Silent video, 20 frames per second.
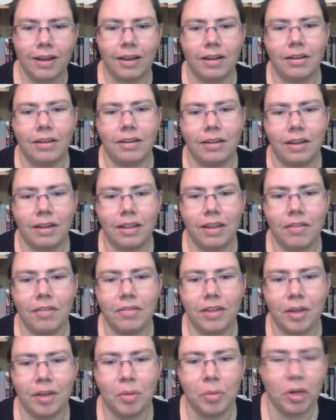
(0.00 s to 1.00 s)
I love
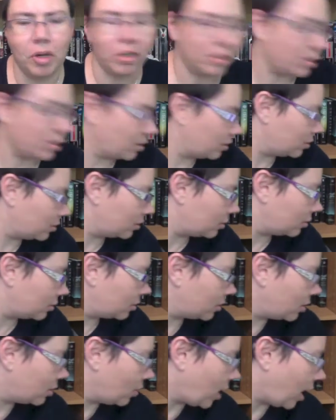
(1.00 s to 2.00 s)
Gilbert. Okay.
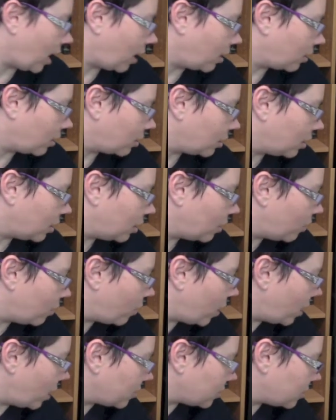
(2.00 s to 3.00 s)
What else
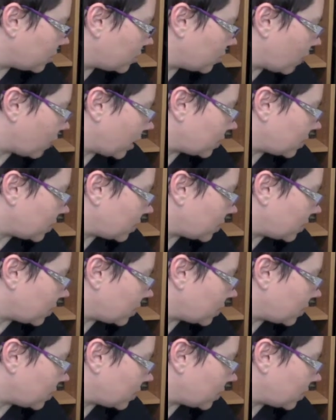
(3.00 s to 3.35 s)
do I see